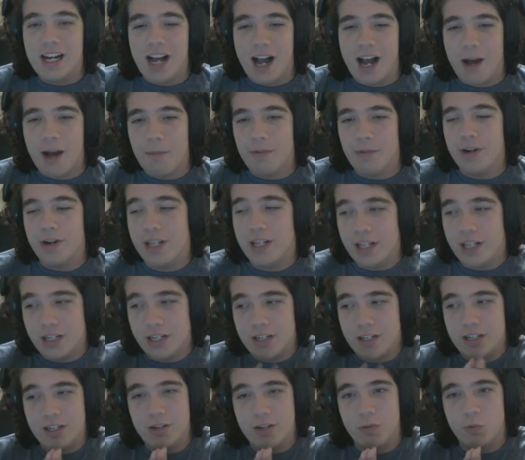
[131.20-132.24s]
I'm going to
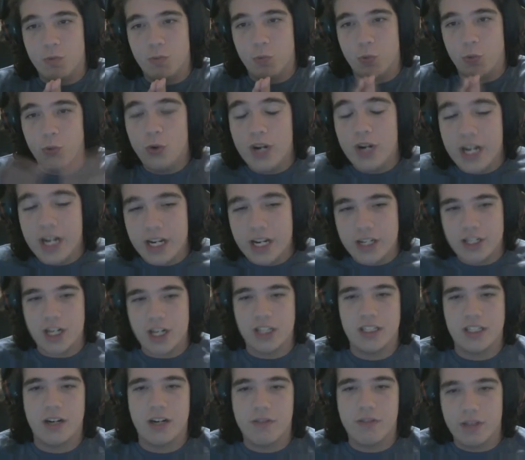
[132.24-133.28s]
need to
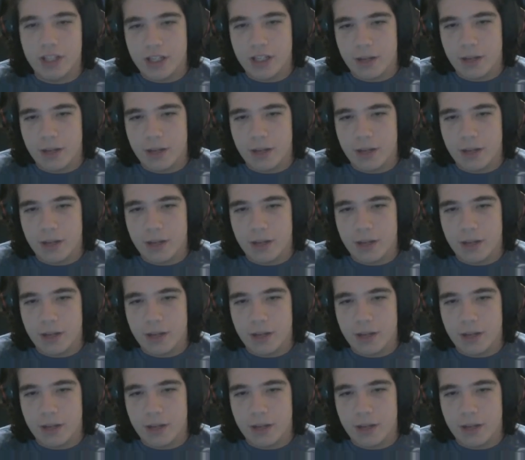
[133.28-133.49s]
readjust everything